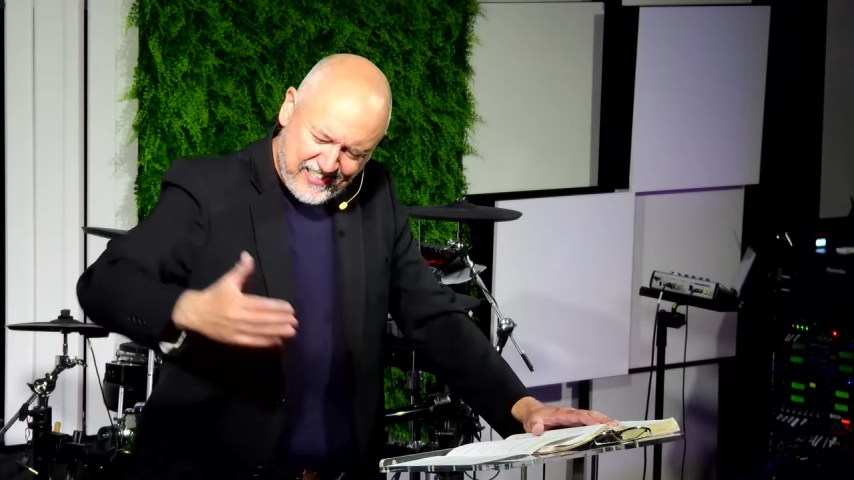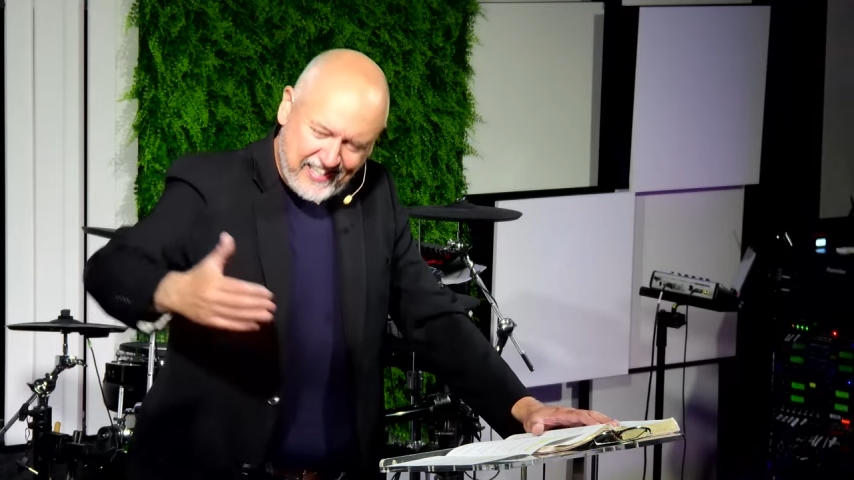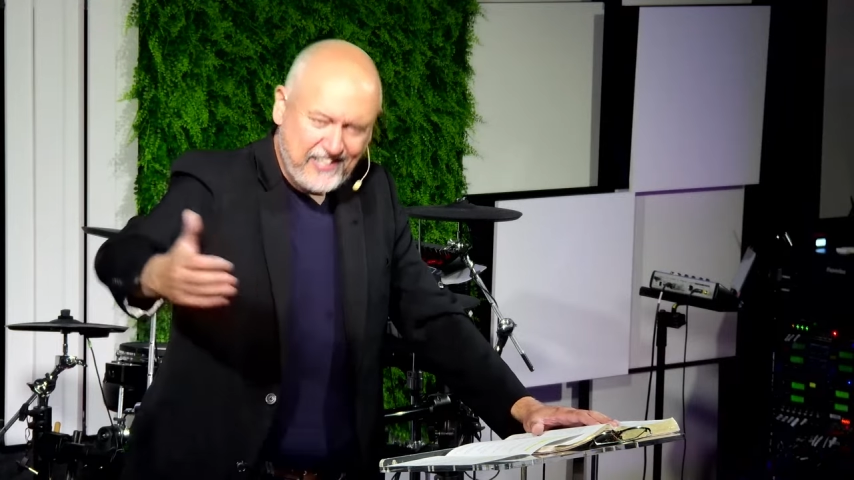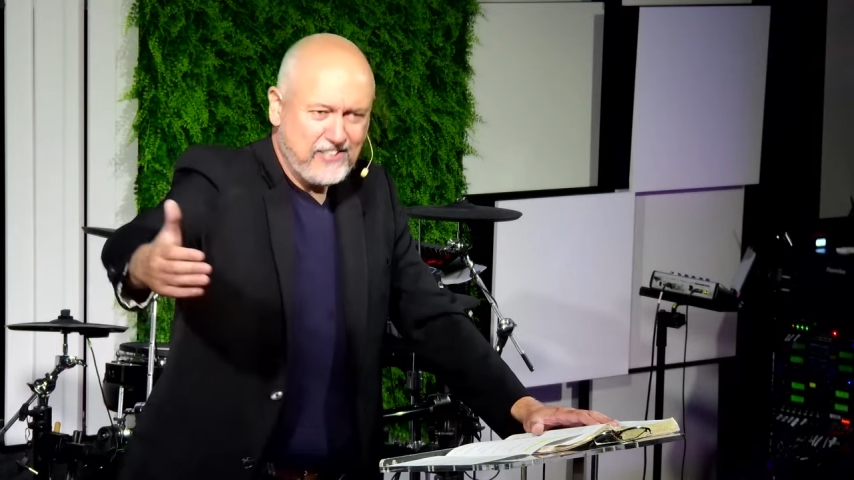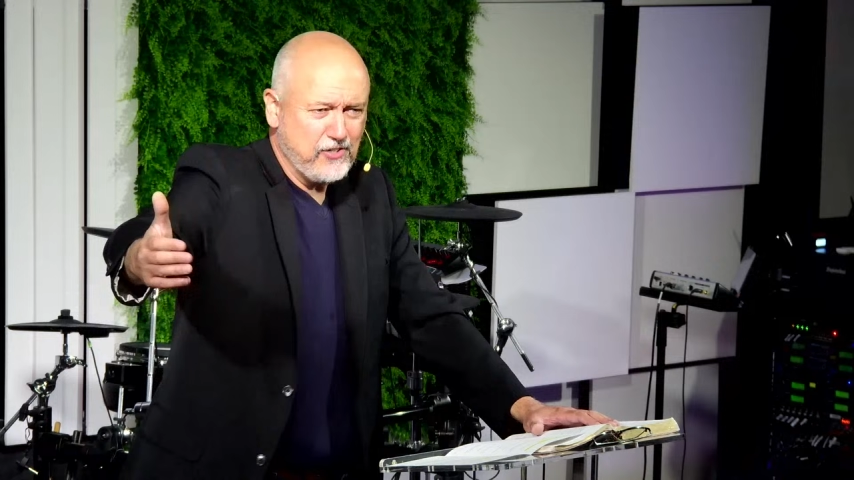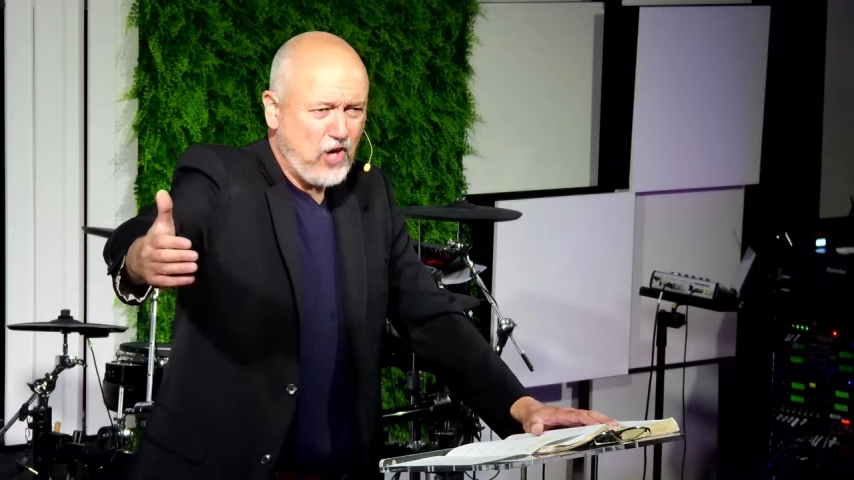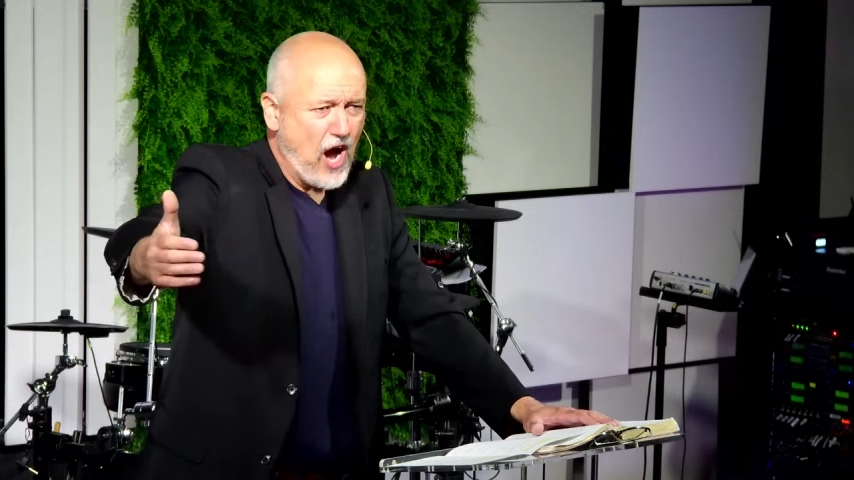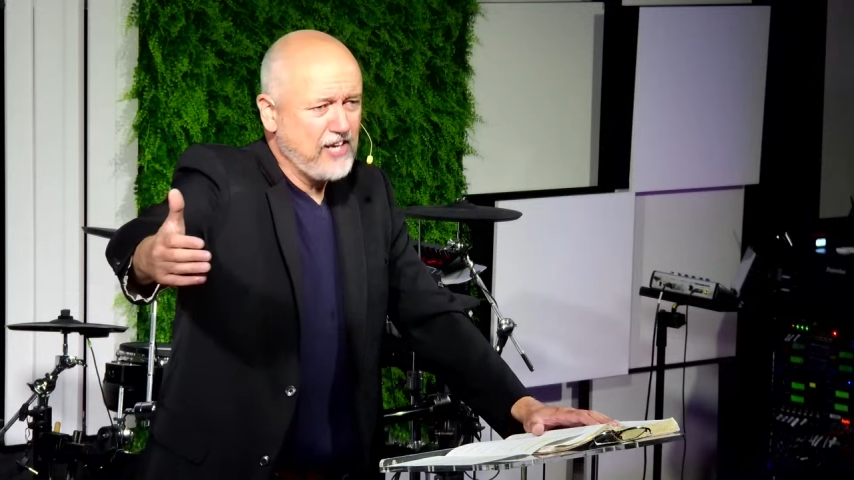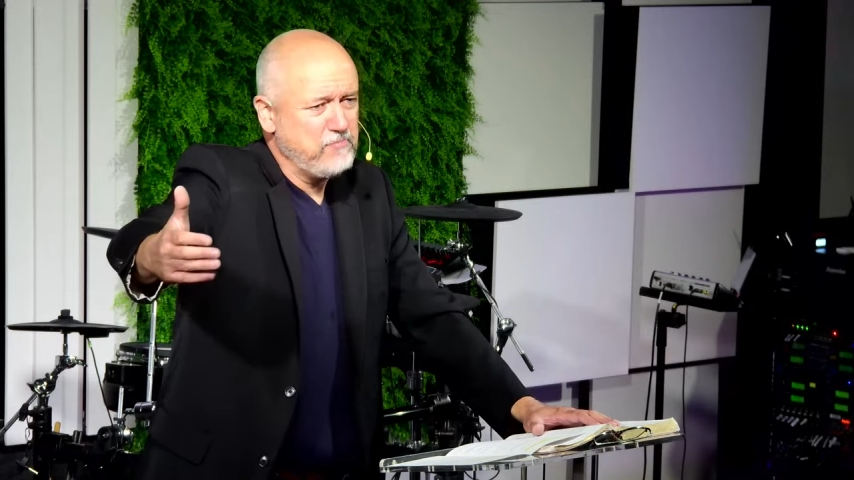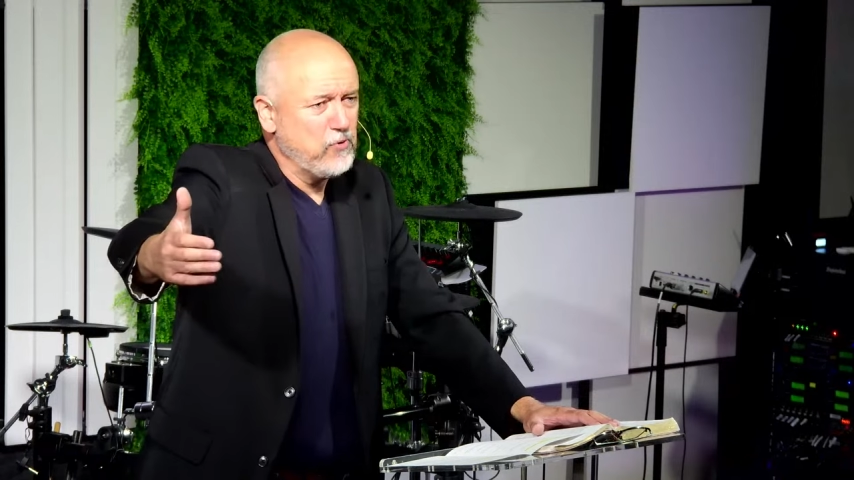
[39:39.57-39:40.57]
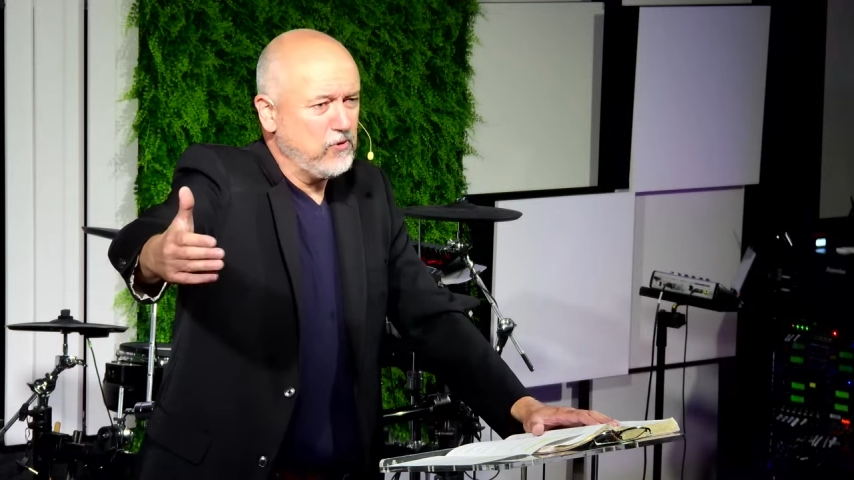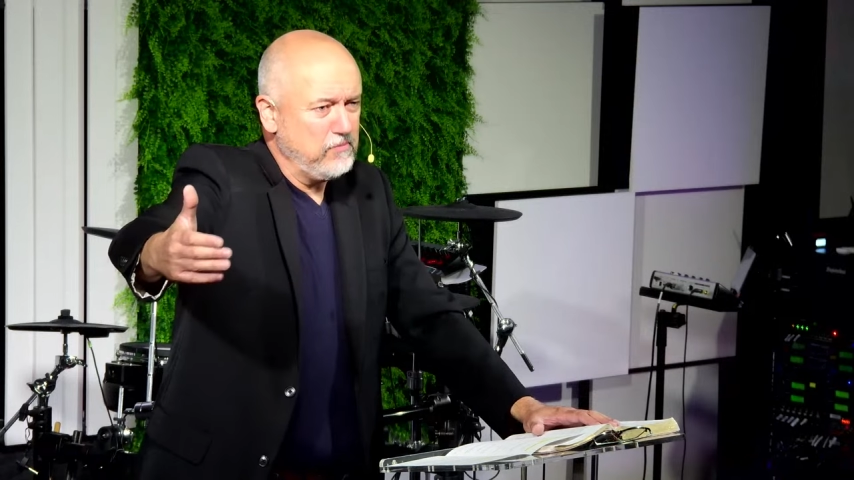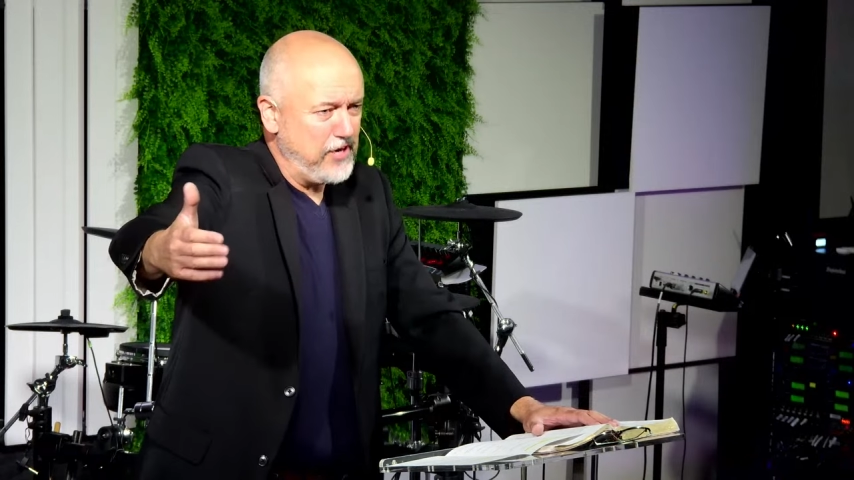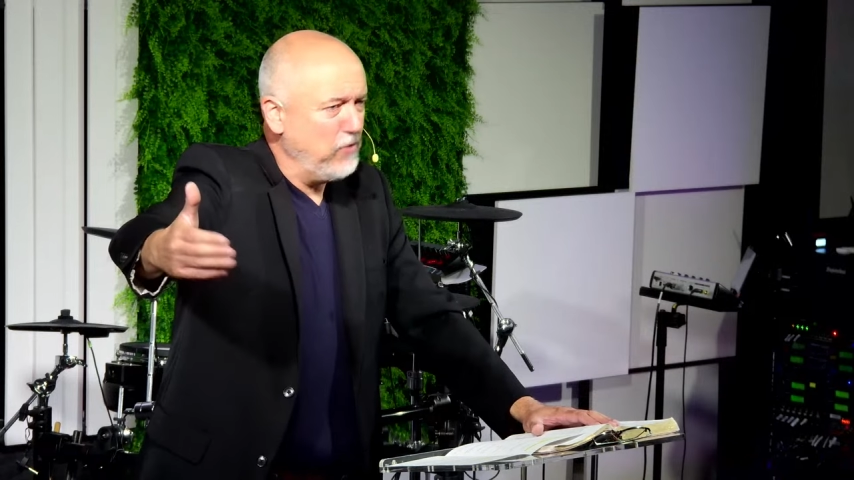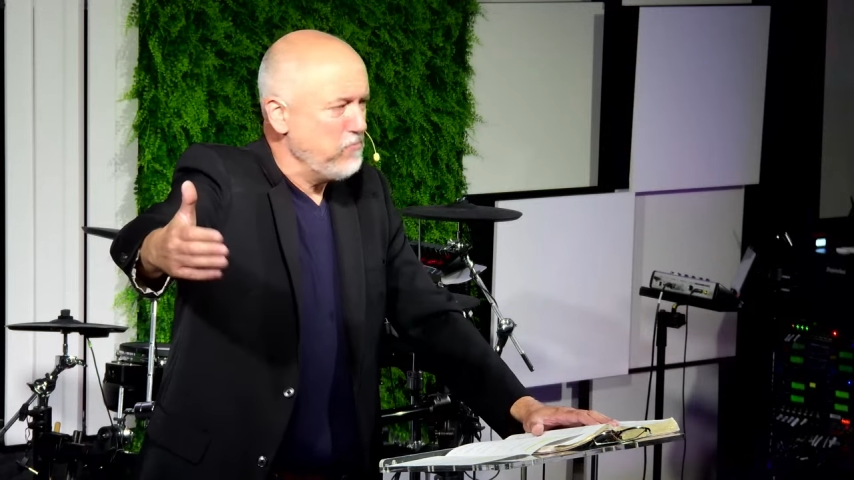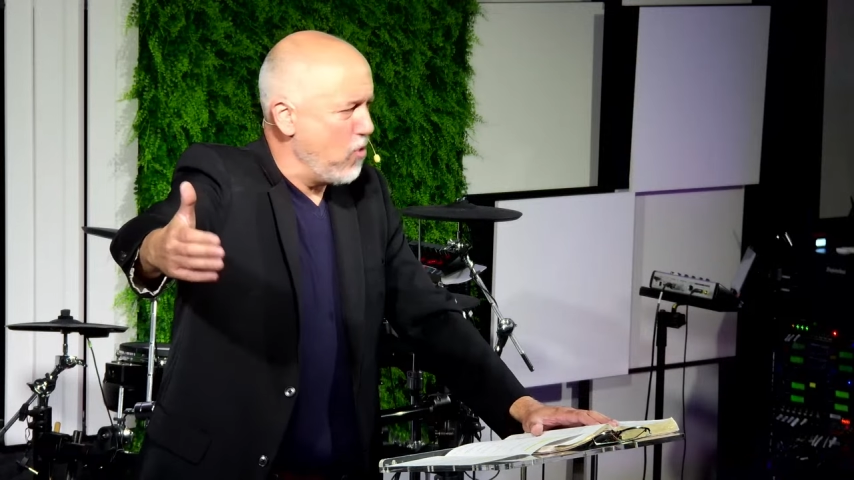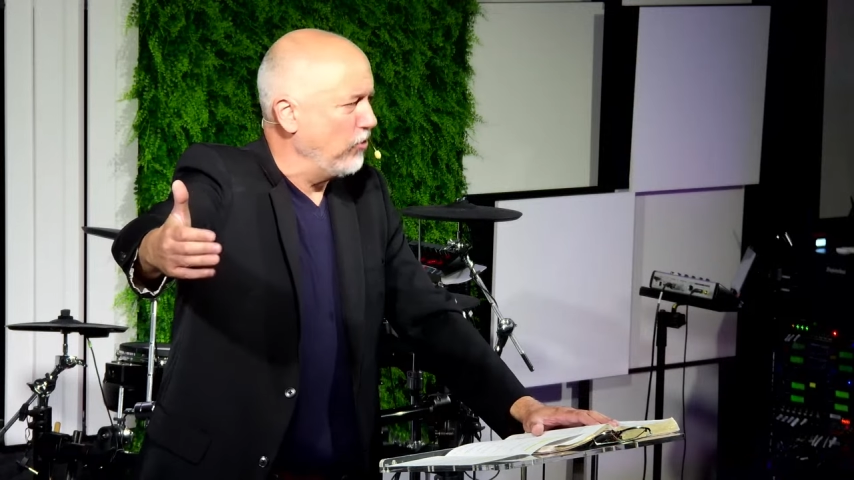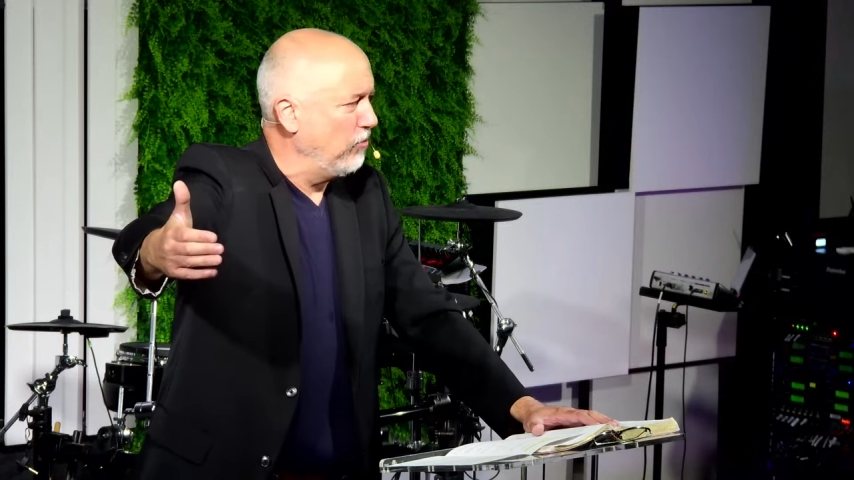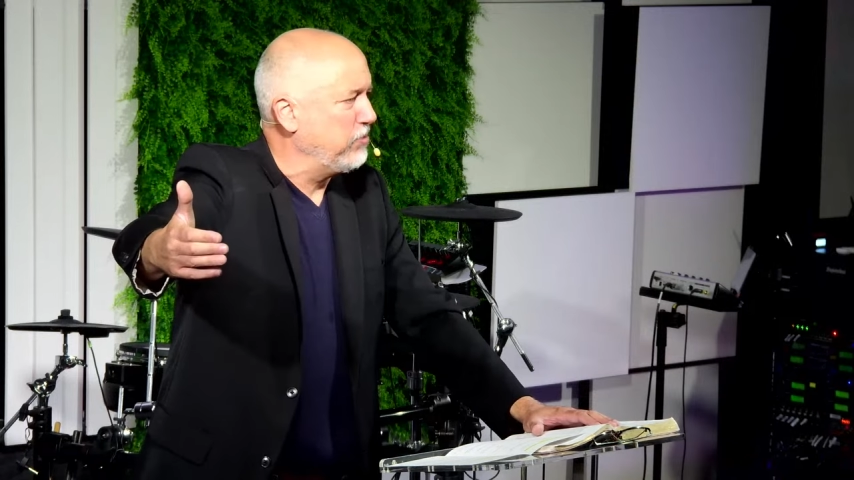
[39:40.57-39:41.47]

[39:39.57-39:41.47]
into God's moral